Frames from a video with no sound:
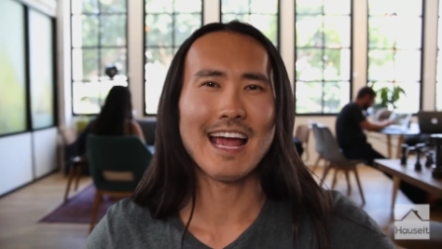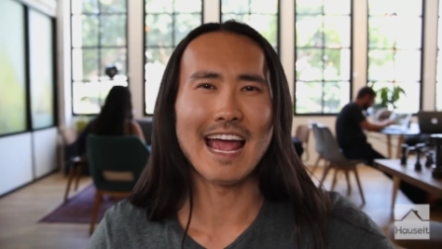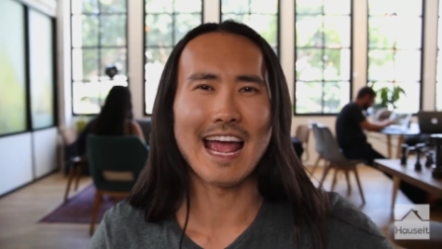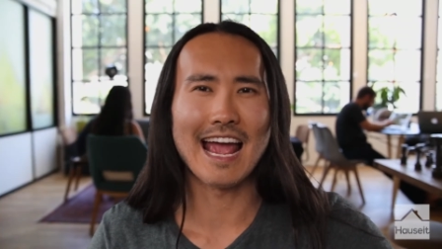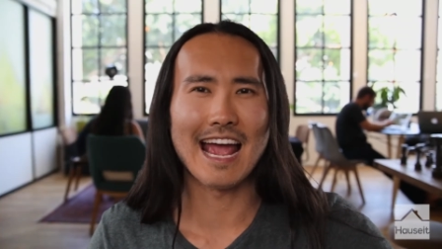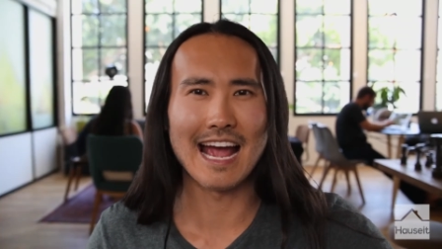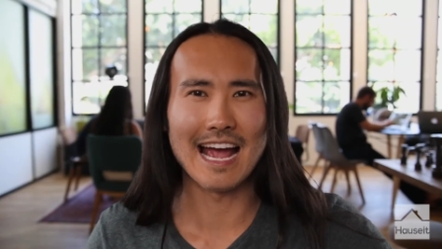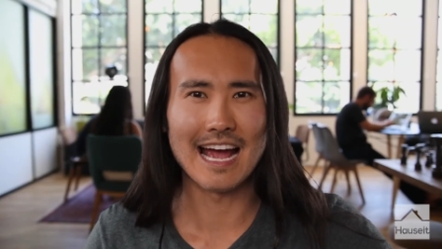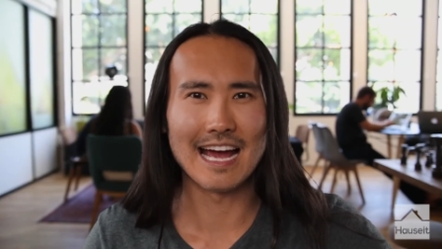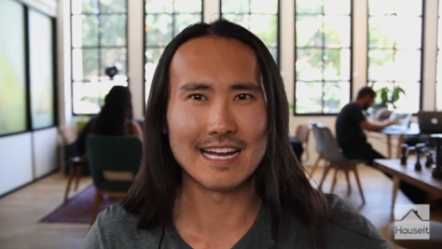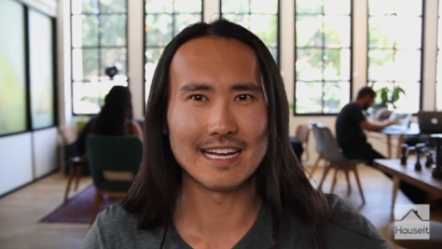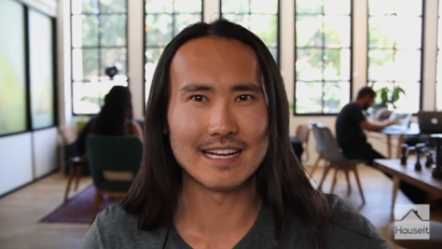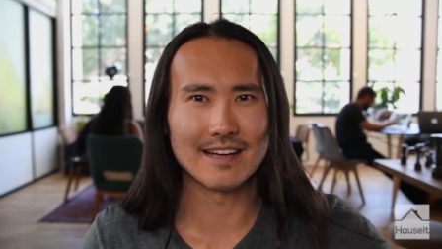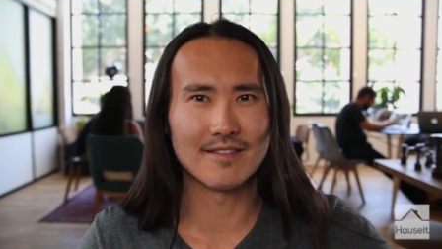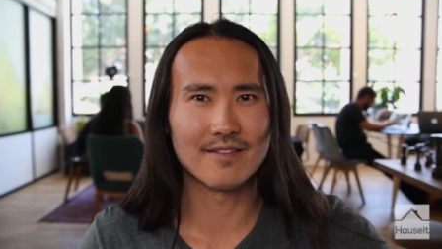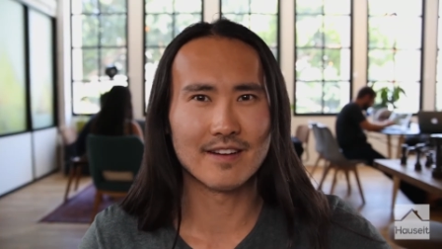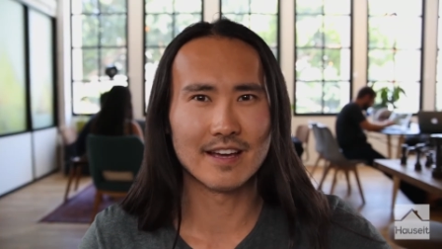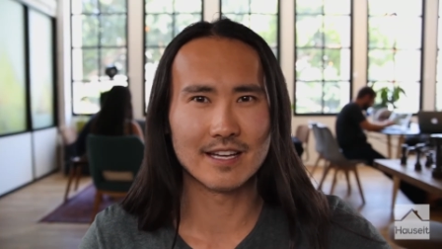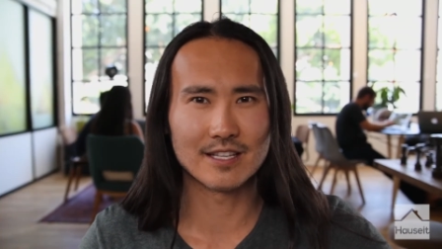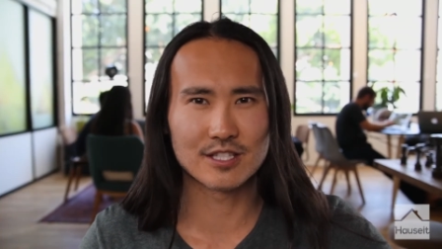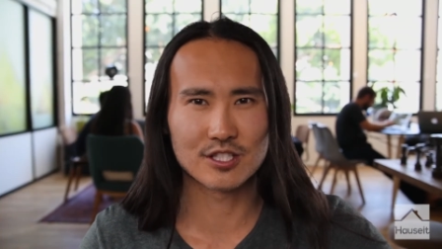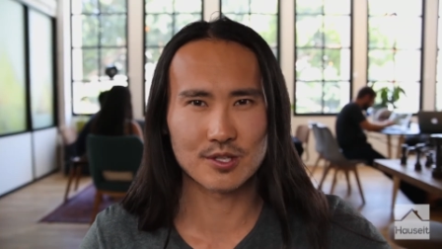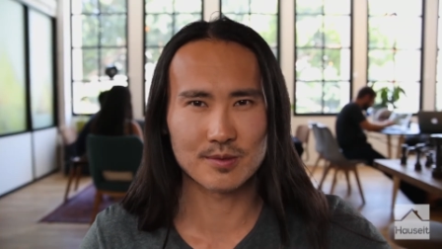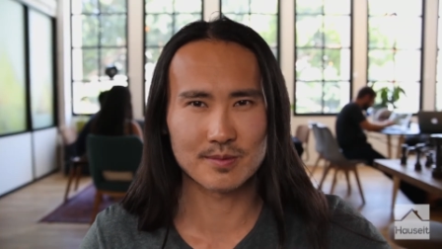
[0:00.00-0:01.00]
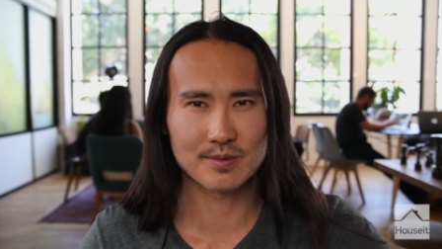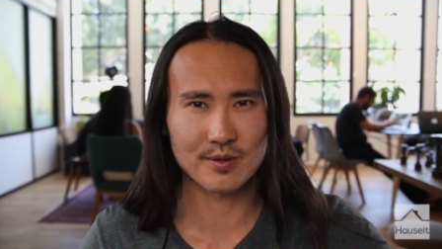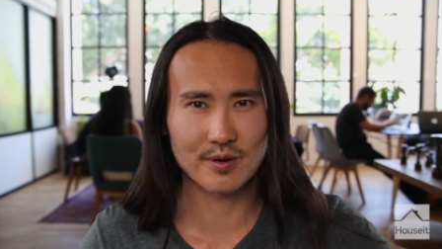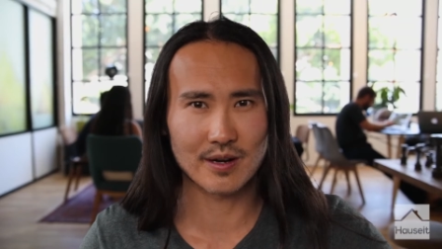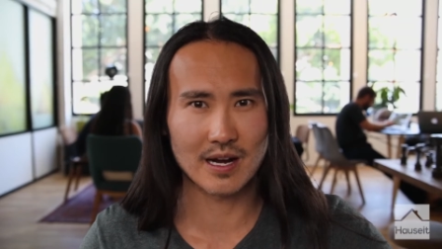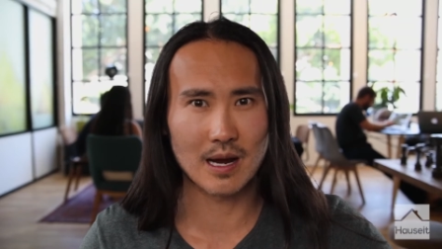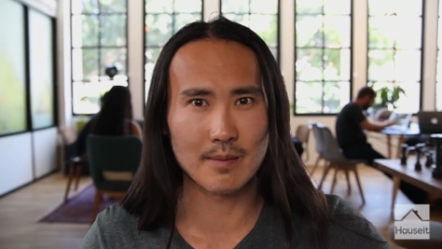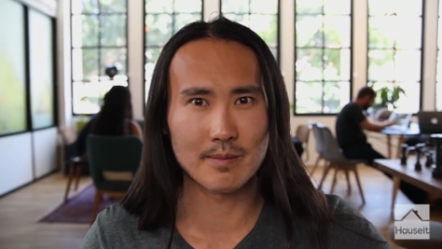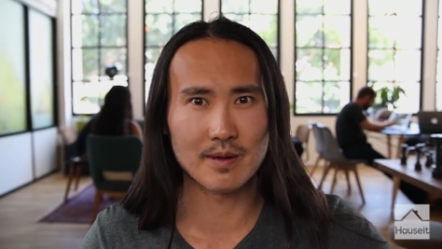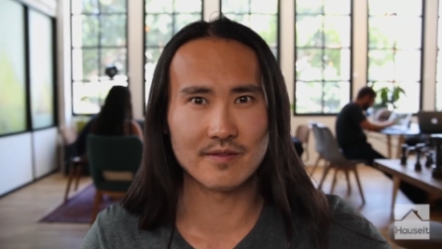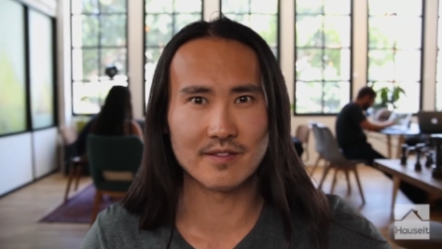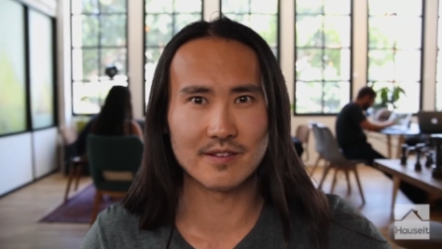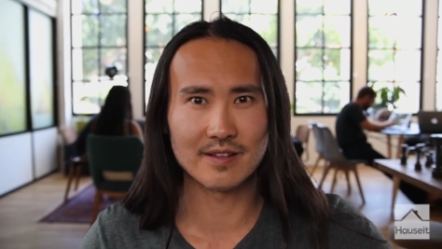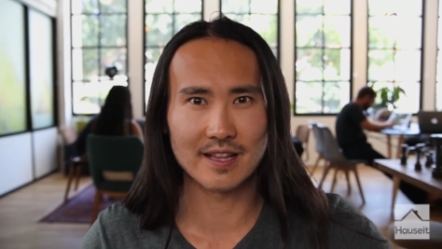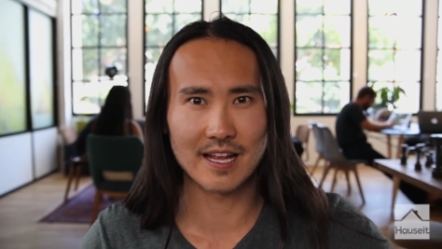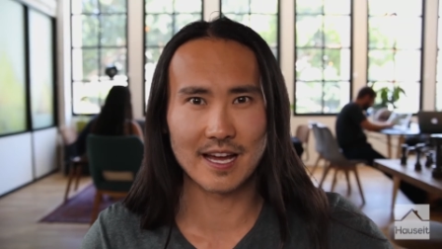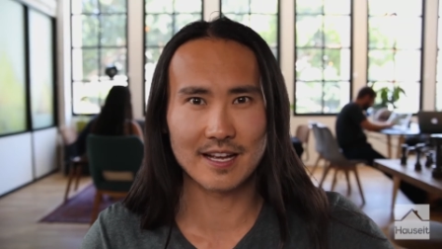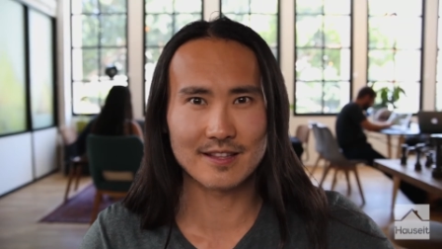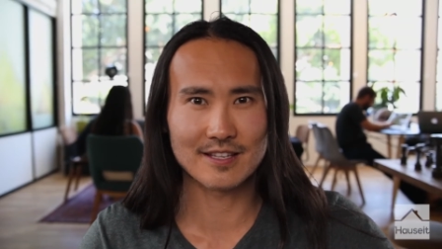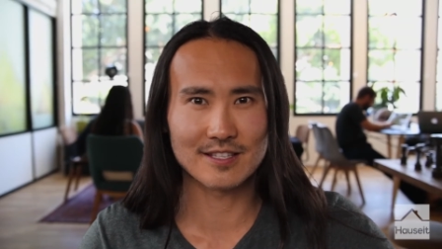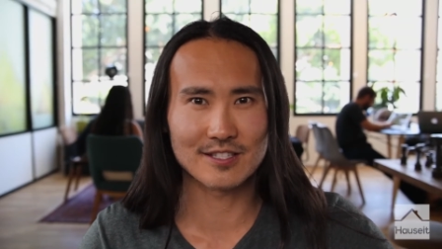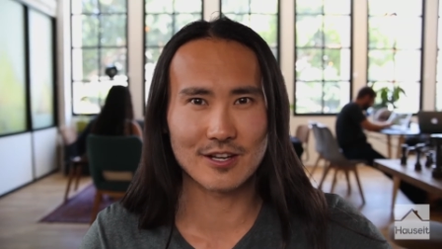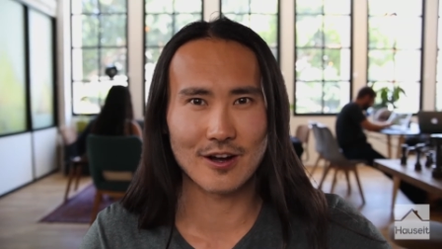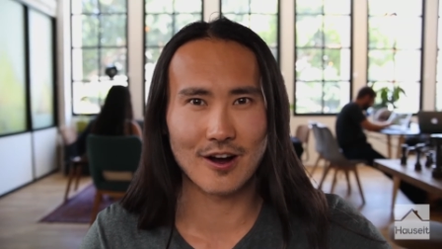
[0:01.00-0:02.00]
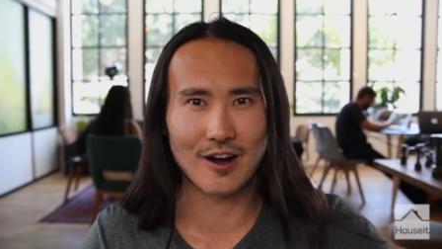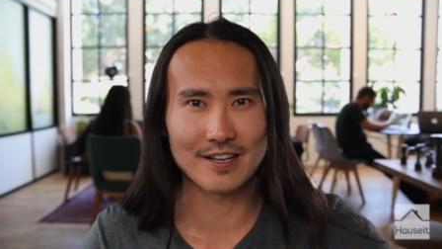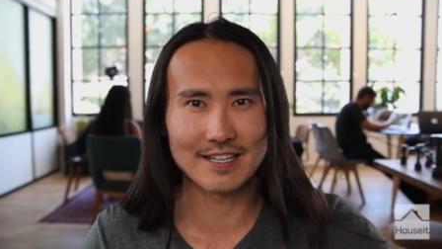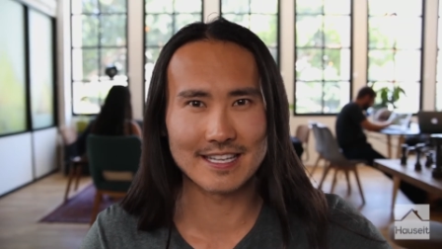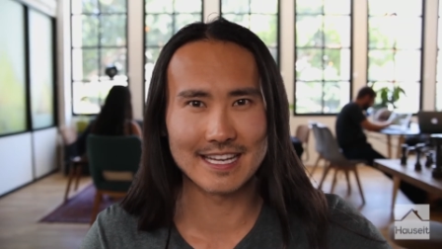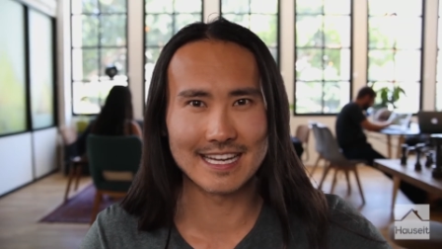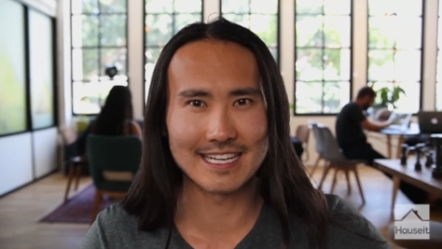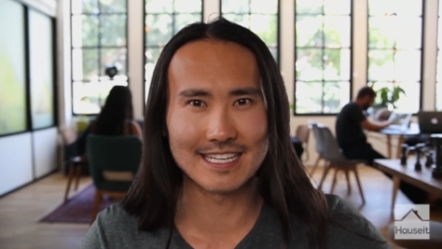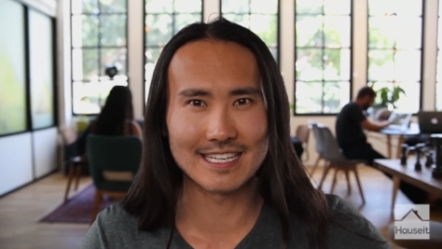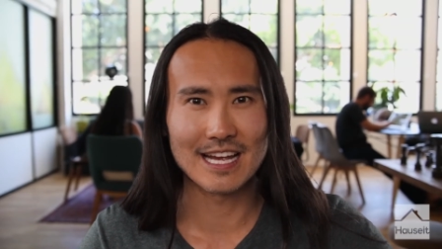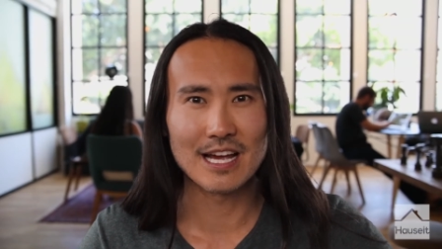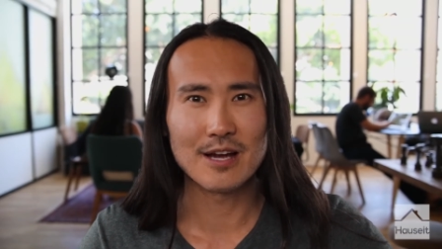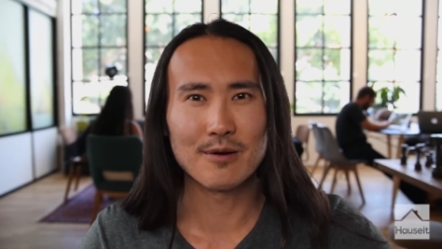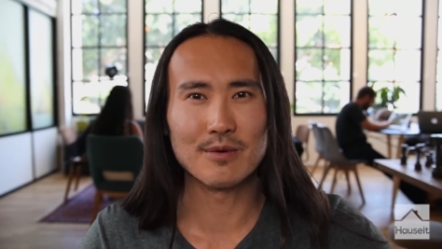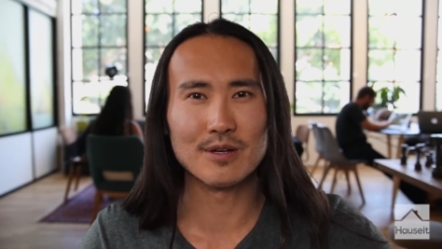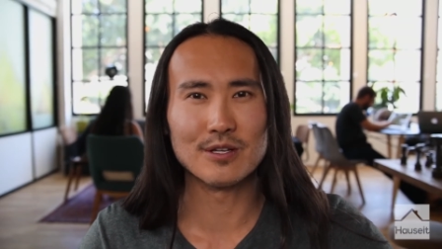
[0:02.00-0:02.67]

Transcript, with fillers: and hit subscribe if you like this content.